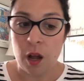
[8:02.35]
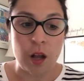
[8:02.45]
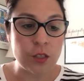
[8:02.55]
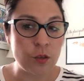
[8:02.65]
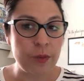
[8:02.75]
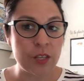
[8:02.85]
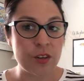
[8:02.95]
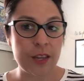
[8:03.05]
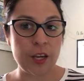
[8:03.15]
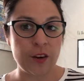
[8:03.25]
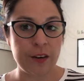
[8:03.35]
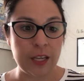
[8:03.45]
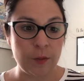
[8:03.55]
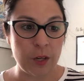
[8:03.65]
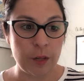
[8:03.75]
Also, make sure that you're
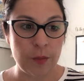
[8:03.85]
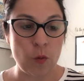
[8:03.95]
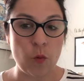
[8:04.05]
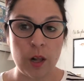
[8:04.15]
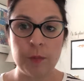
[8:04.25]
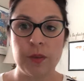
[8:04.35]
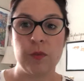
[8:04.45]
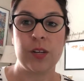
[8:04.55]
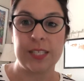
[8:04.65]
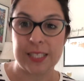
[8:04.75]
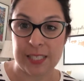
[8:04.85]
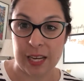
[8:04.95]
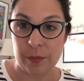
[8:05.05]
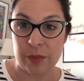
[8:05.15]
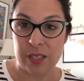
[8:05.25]
emailing me well before an
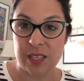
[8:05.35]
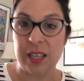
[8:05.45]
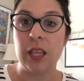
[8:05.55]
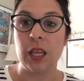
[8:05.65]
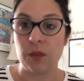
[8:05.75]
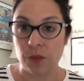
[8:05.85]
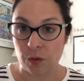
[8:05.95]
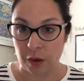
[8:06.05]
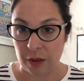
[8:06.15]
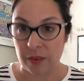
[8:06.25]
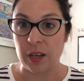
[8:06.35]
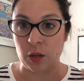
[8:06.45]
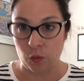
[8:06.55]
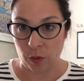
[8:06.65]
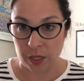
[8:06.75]
assignment if you have any
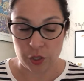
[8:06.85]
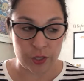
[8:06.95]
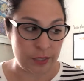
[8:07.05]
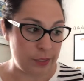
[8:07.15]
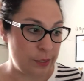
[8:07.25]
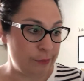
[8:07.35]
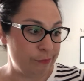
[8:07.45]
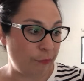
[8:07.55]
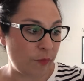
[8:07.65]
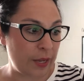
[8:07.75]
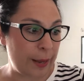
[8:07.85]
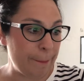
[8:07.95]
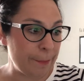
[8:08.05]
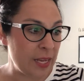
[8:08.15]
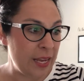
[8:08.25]
questions,
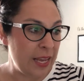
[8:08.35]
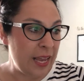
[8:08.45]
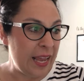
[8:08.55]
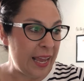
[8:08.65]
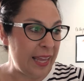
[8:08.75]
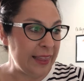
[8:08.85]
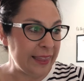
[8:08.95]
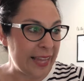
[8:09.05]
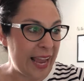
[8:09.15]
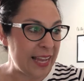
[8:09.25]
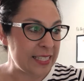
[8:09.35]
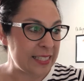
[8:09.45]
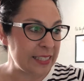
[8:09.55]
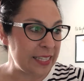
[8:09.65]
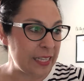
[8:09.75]
okay? And
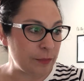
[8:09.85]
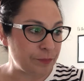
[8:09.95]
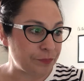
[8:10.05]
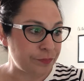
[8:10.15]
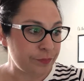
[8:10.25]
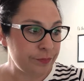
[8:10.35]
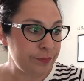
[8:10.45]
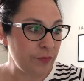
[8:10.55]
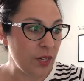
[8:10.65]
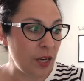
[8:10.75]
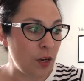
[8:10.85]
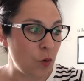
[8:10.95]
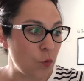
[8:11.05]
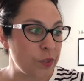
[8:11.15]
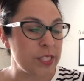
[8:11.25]
lastly,
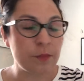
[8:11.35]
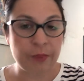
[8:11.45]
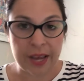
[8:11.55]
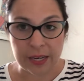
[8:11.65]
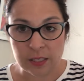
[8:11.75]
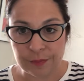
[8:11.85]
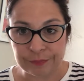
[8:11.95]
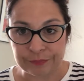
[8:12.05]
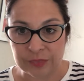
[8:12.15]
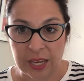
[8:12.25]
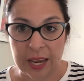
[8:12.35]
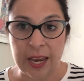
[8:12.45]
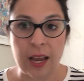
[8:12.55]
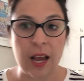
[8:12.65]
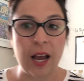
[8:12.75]
respect, okay?